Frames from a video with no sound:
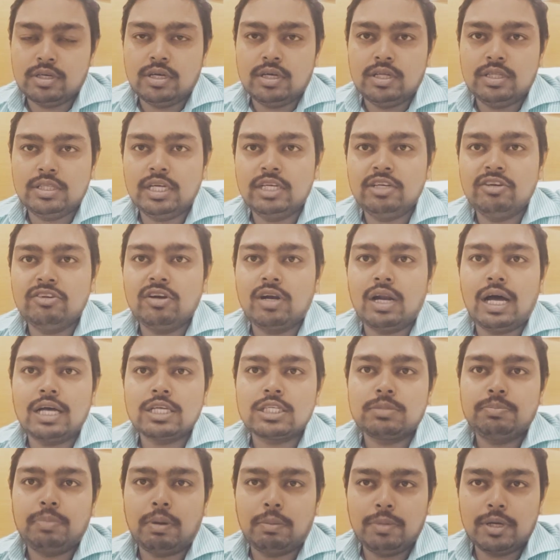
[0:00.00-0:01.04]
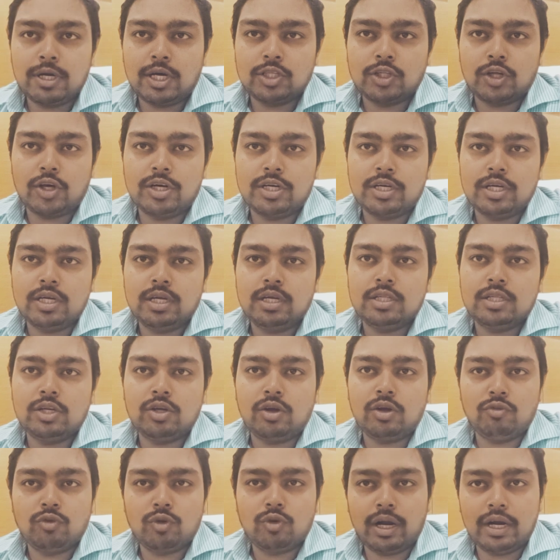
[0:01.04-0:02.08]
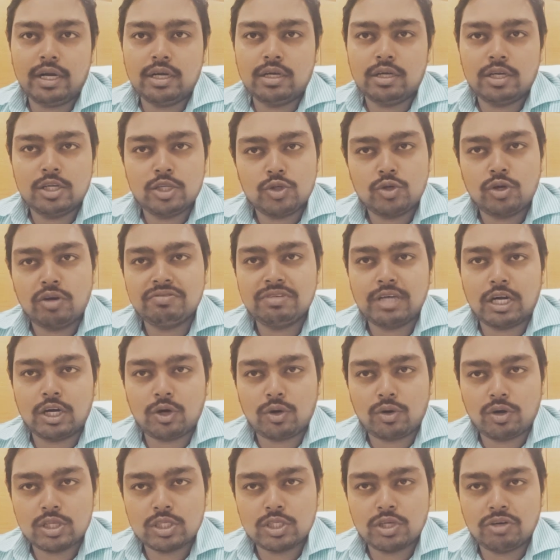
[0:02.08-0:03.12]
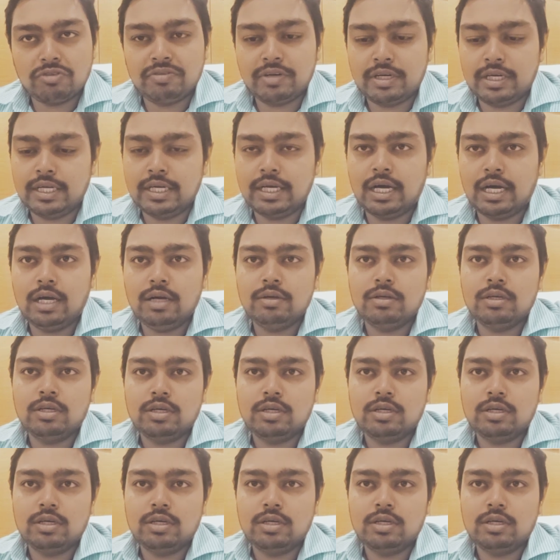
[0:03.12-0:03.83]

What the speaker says: Then it will ask public authority. Then you have to write Institute of Chartered Accountants of India.